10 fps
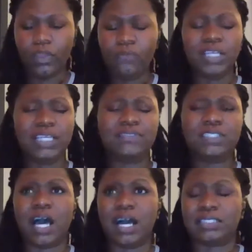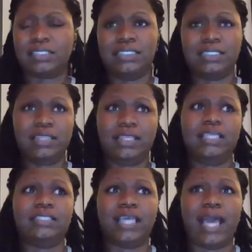relieve toxins and
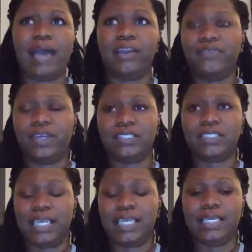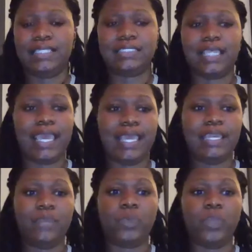things out of our skins,
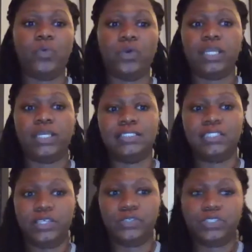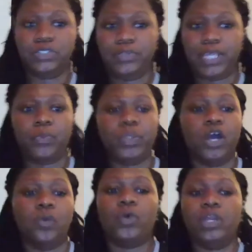and we want to continue to do that. We
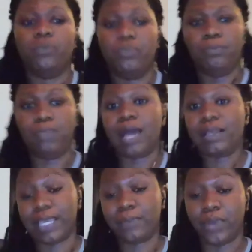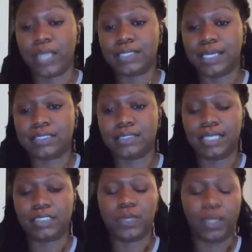don't want to block that process.
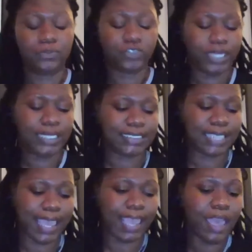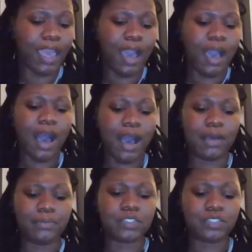That's what I'm trying to say.
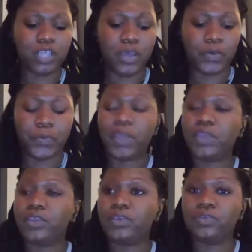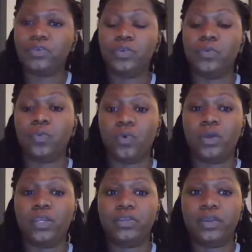So you
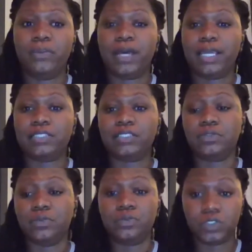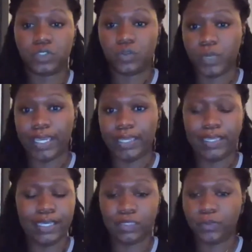want your body to sweat.
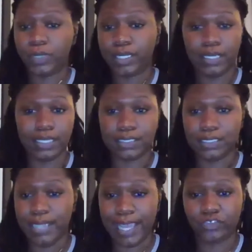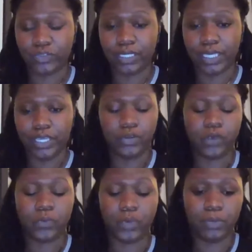It's what it does naturally. You
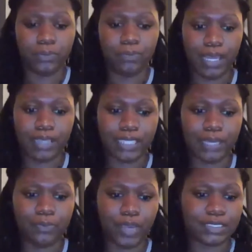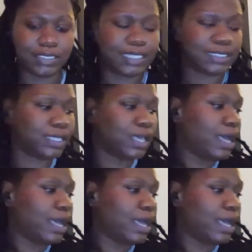don't want to block that process.